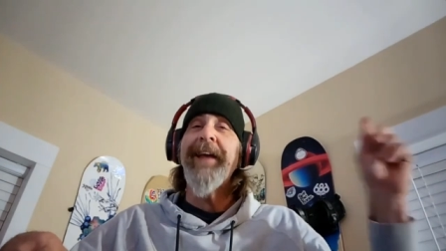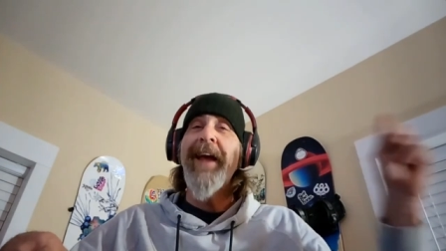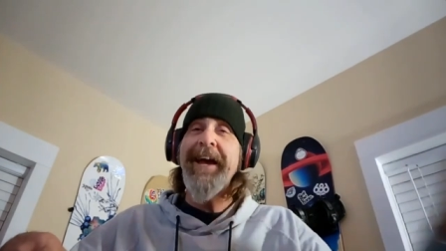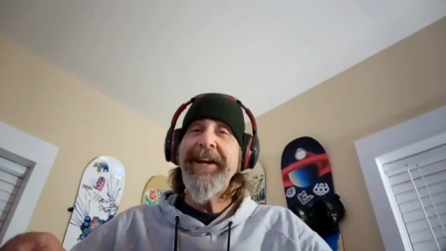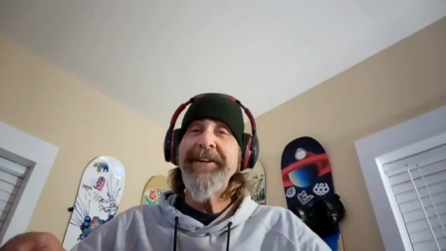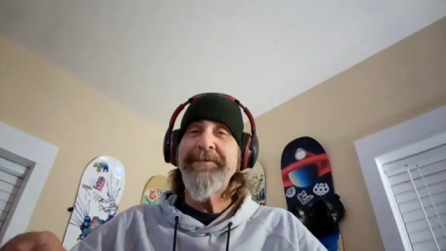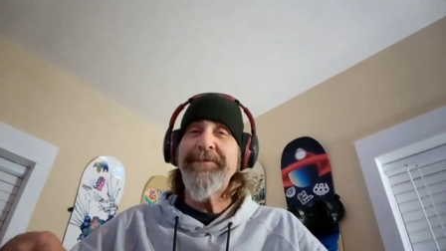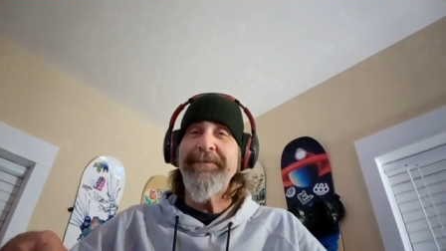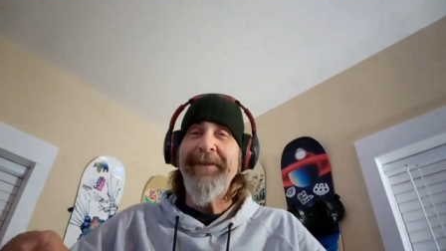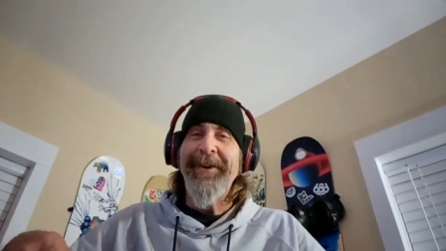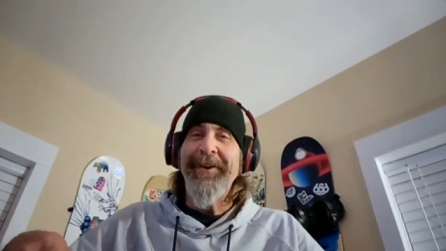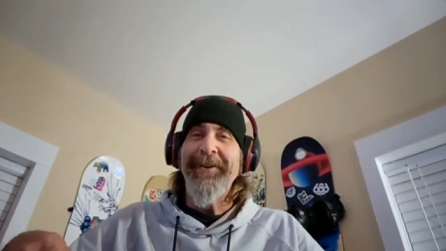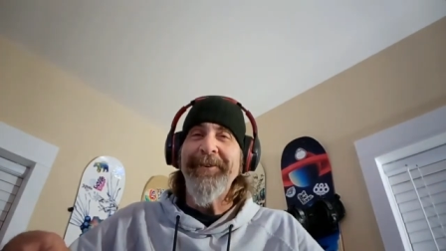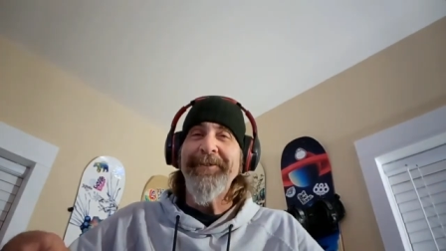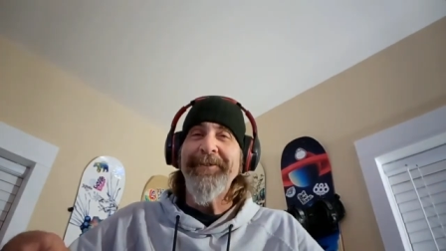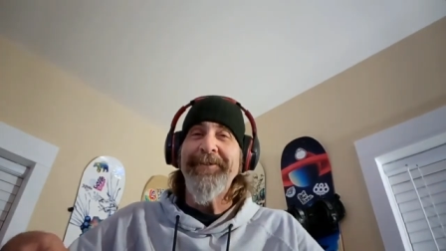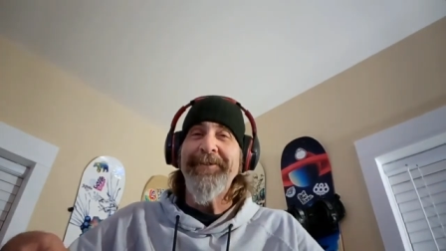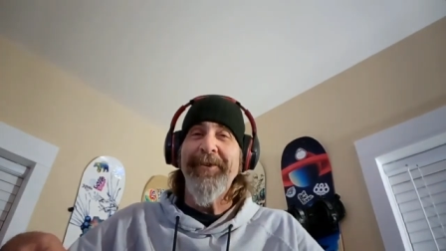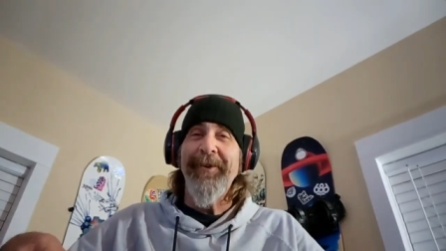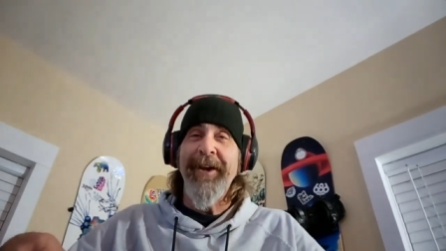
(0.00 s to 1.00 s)
engagement
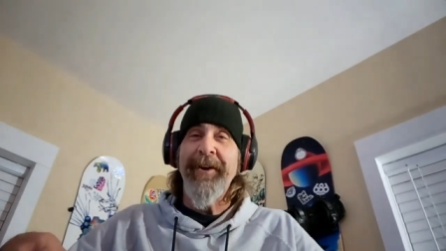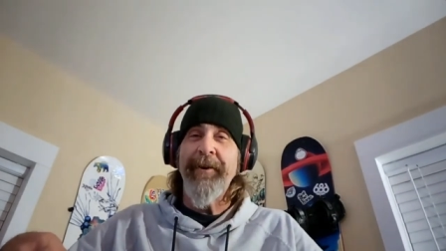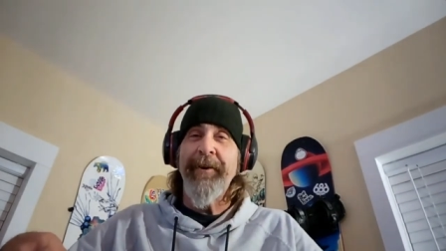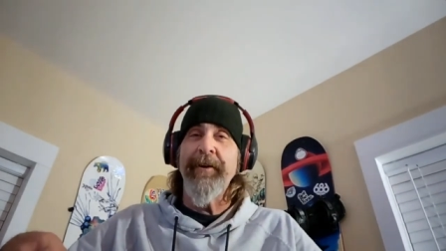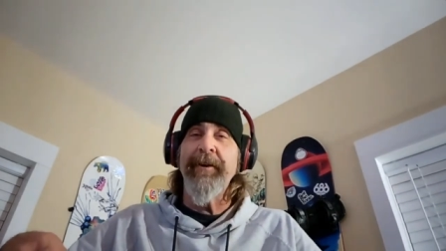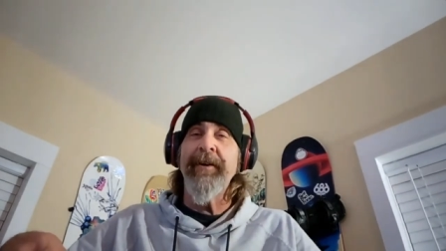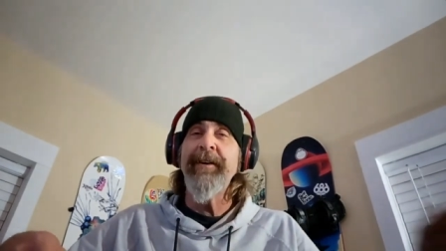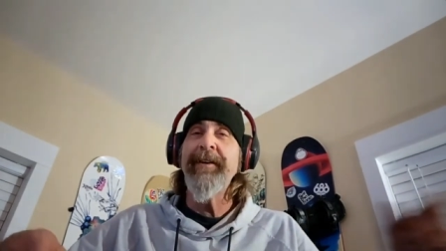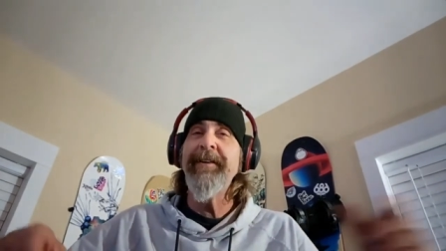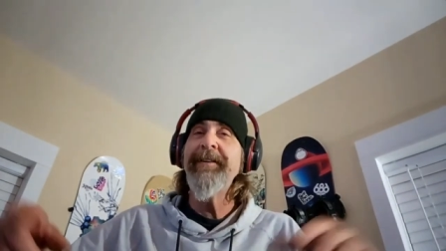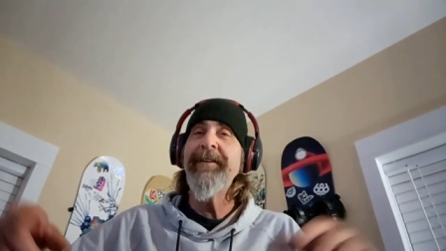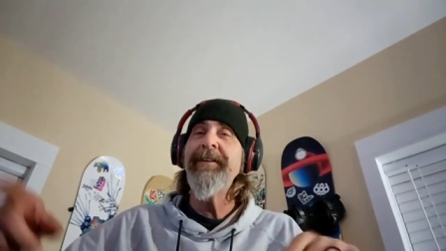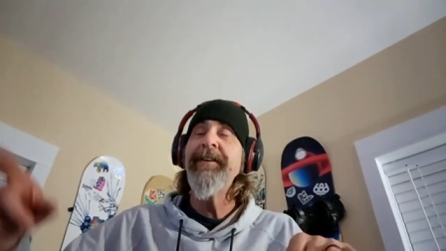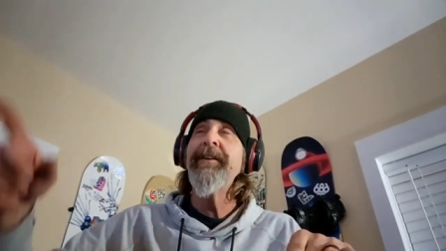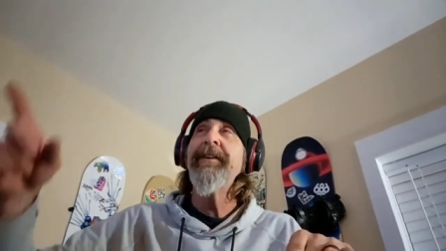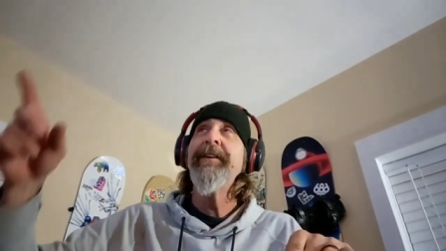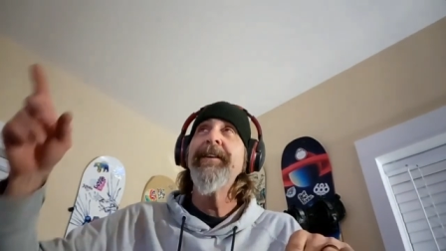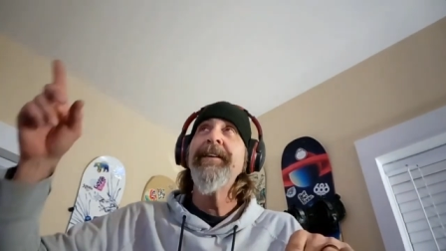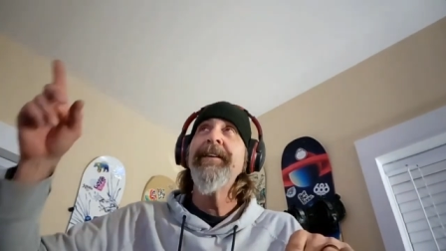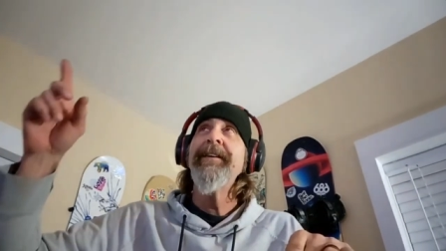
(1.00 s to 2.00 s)
on Twitter
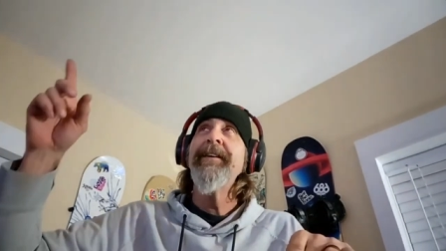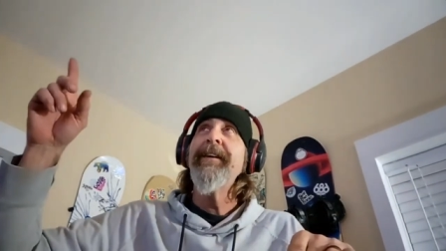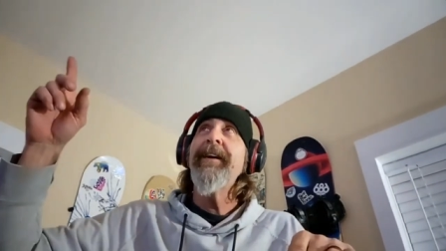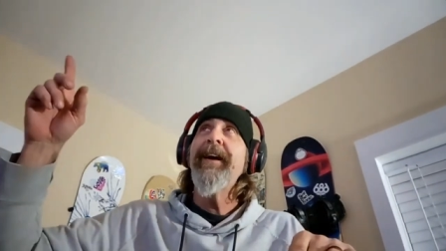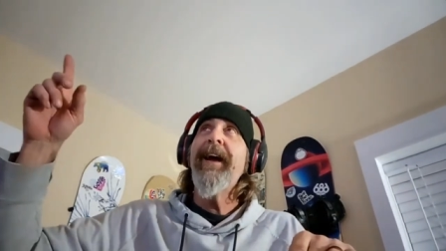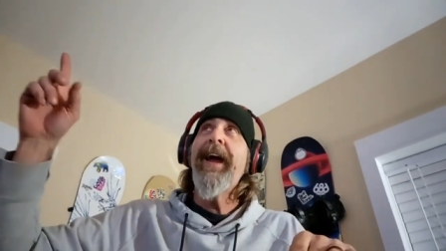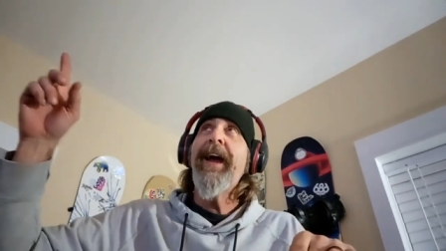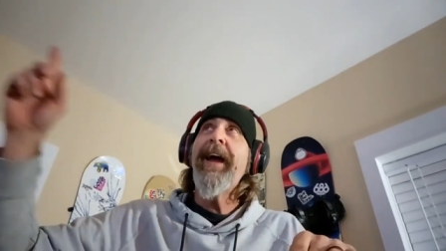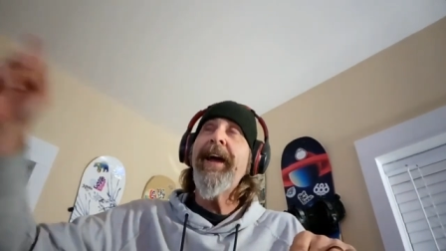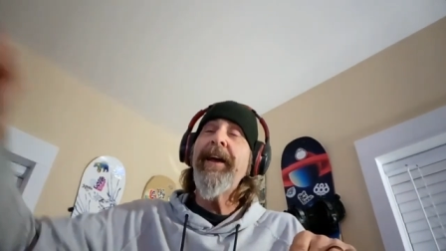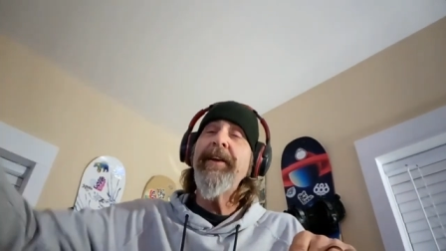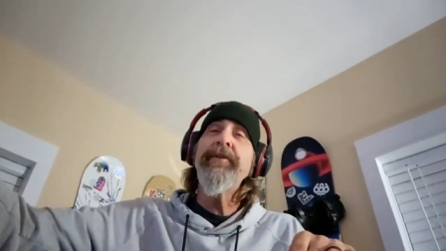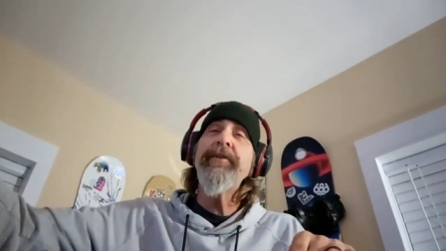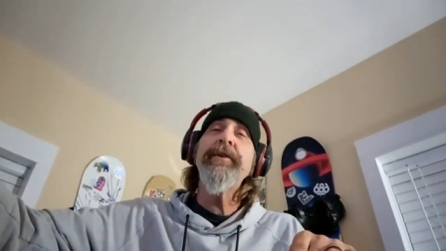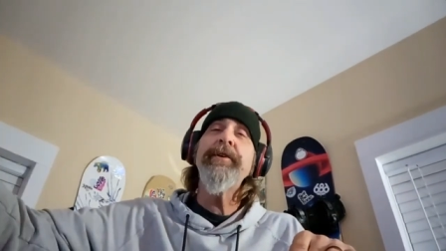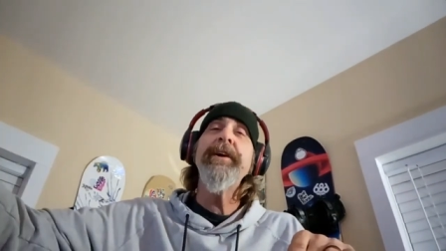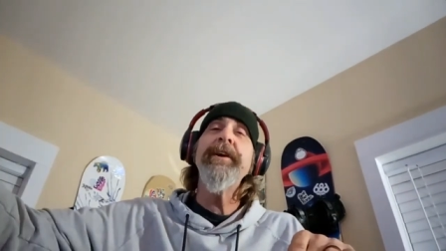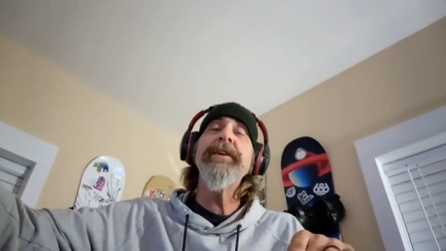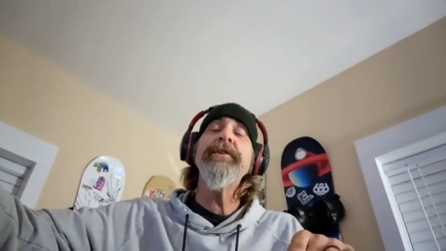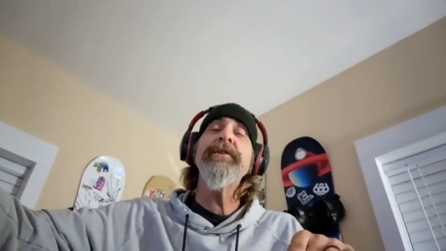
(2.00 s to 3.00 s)
and
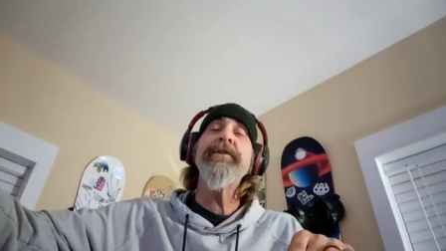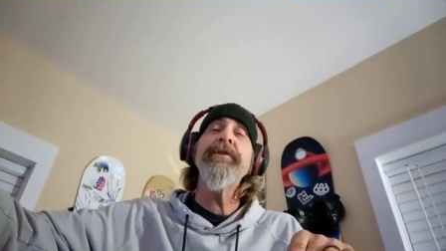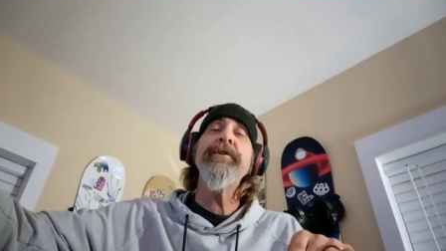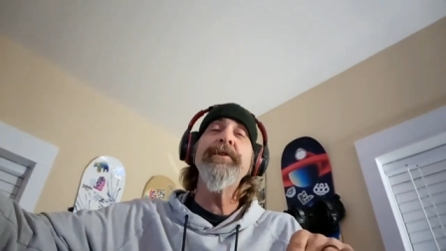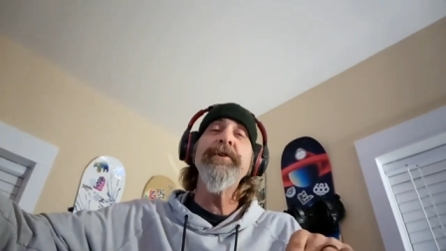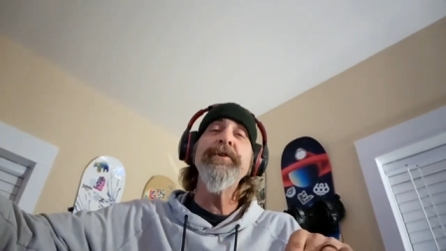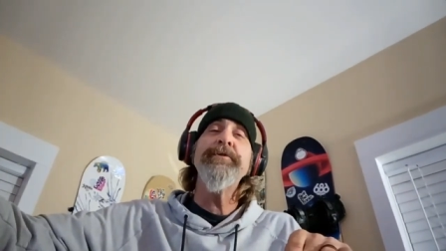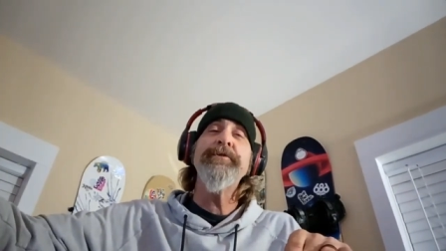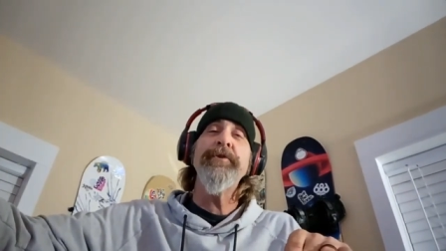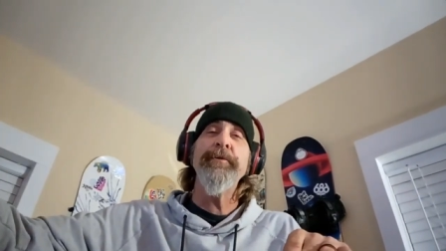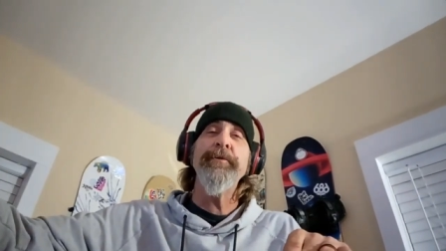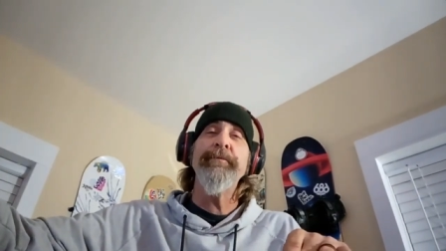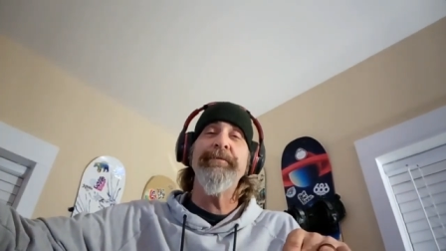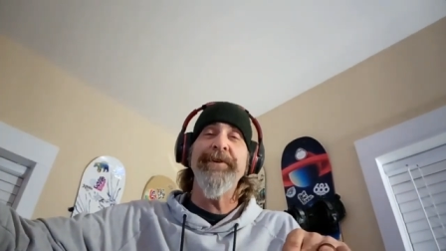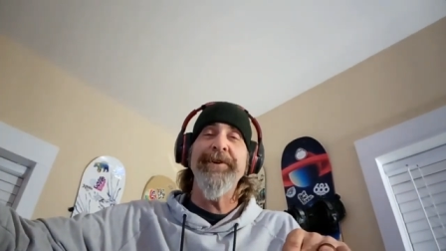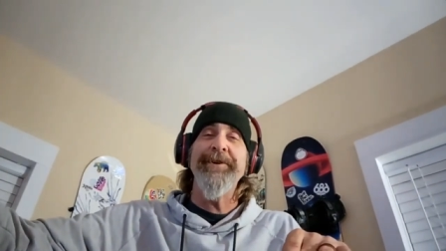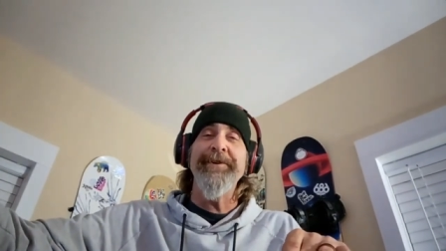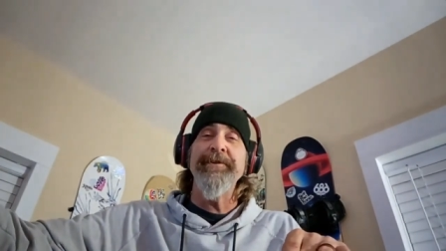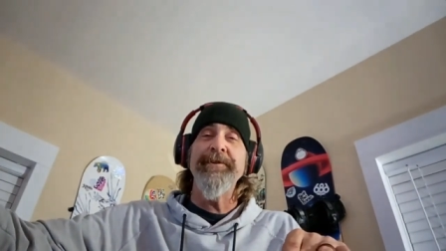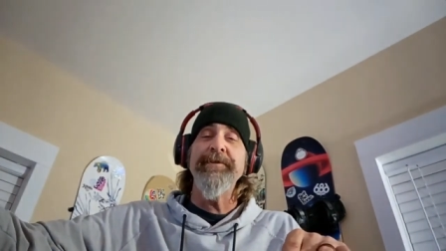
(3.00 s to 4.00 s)
you're getting your YouTube
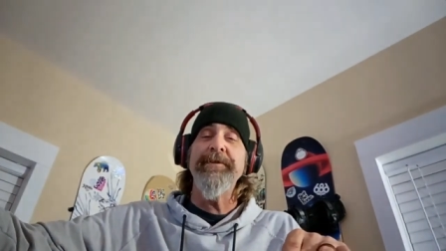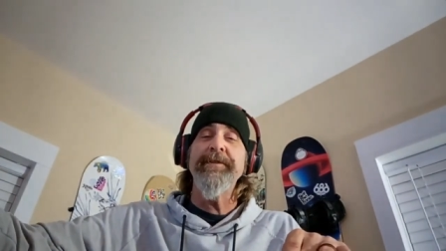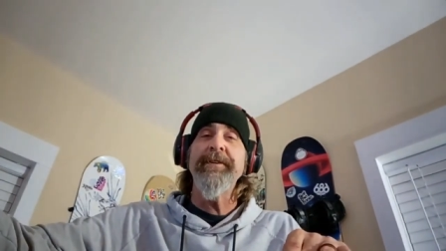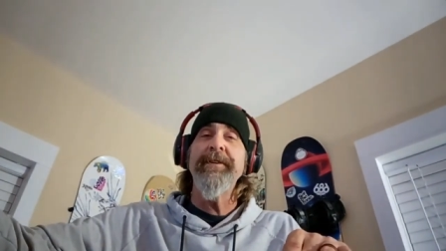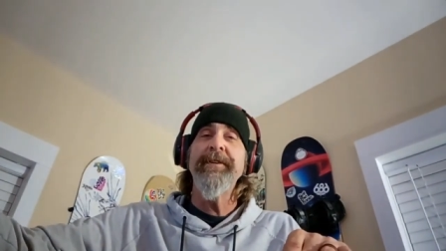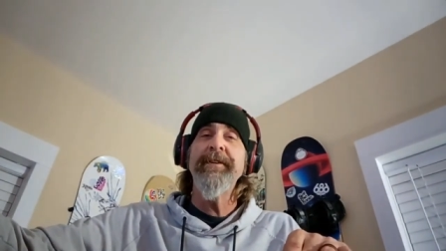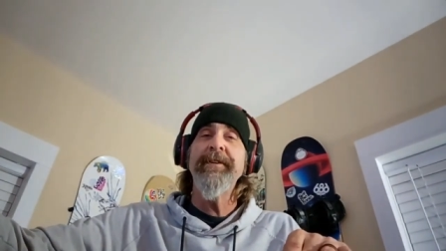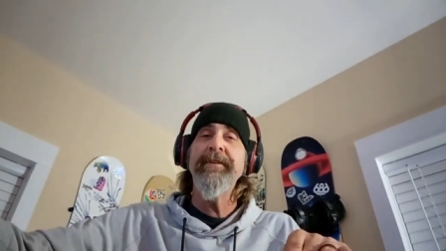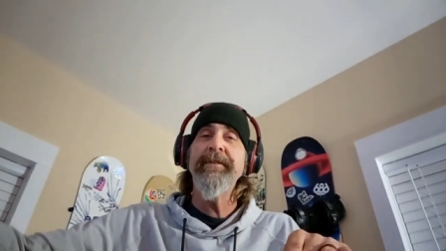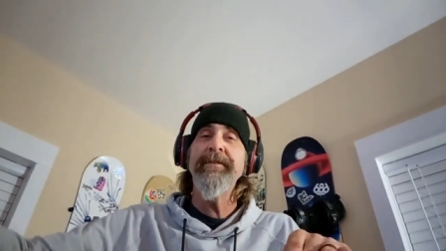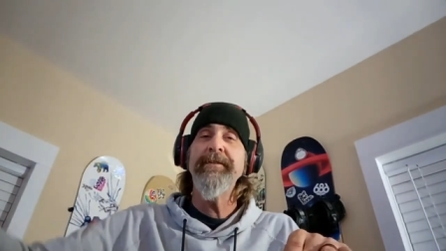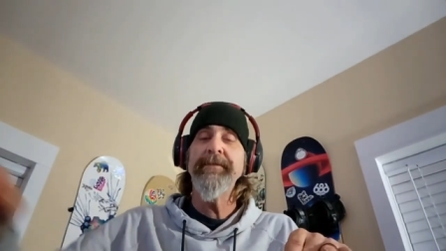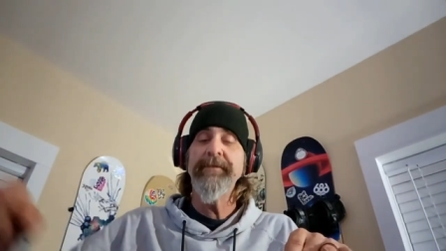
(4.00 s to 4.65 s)
views.